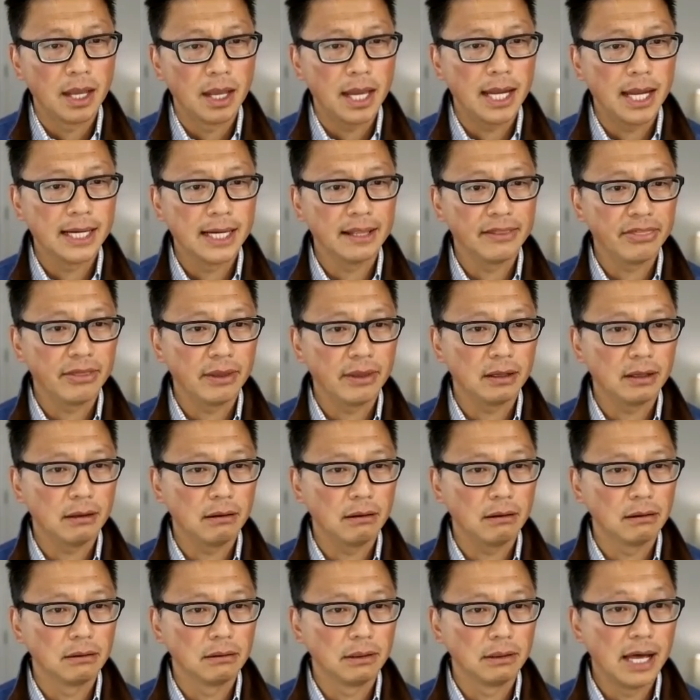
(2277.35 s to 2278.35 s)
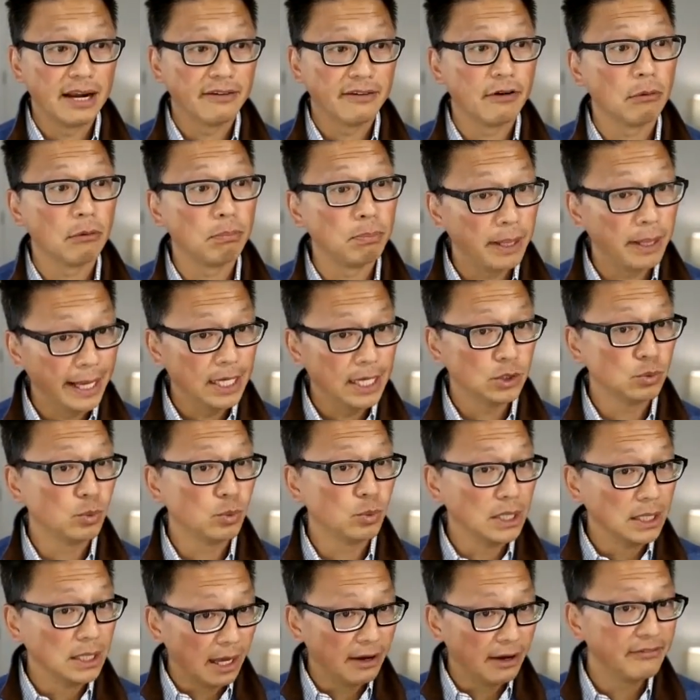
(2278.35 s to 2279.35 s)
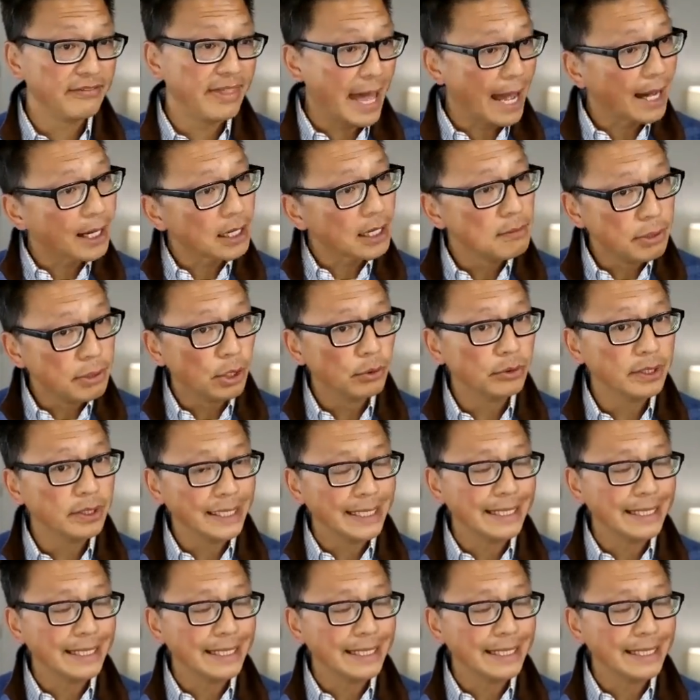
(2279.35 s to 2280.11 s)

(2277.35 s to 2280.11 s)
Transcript: And I think a lot of our plans would love that component